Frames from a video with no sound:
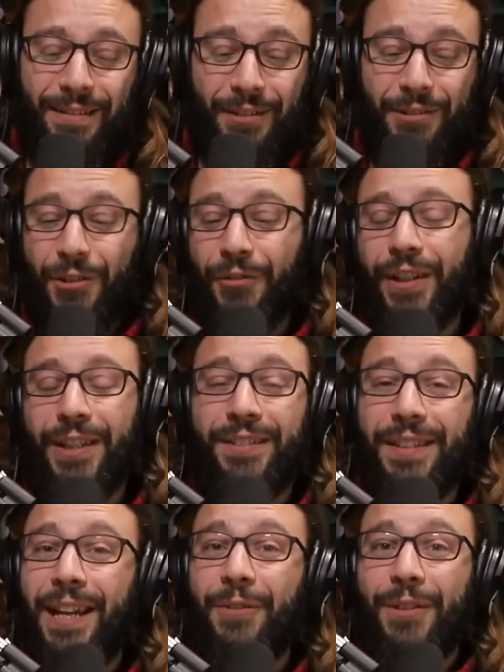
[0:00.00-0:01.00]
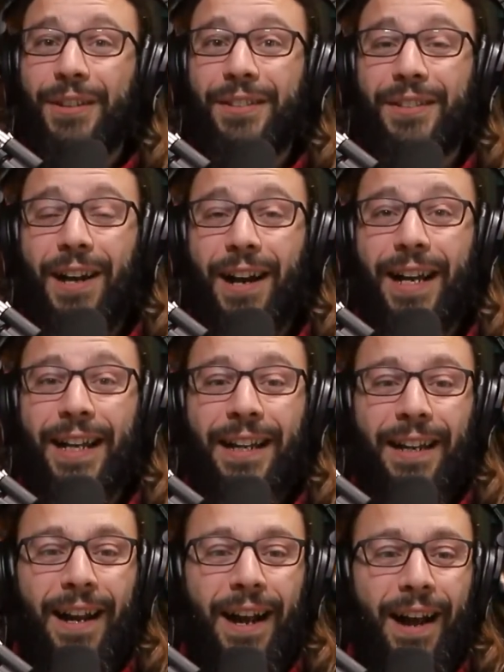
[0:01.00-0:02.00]
So Tufik is staying with this guy
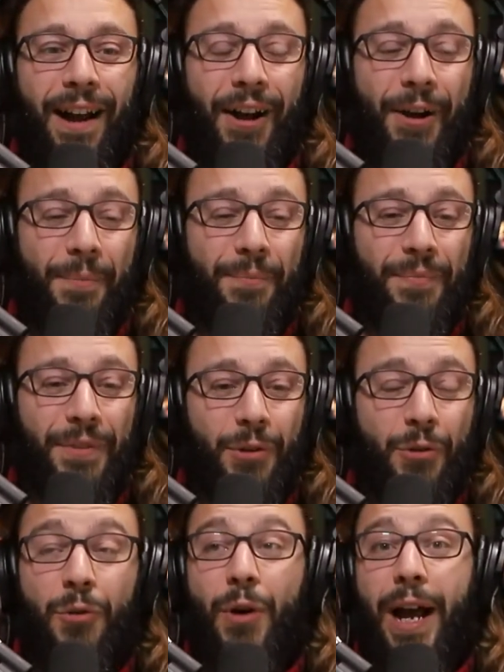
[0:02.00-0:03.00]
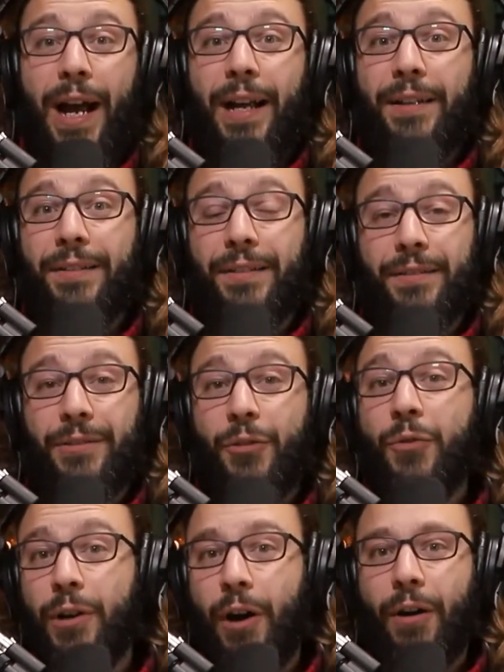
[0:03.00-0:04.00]
um who has
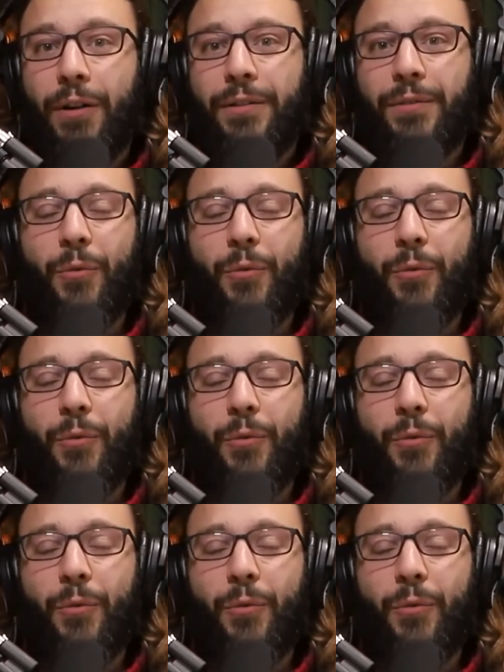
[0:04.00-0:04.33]
two cars,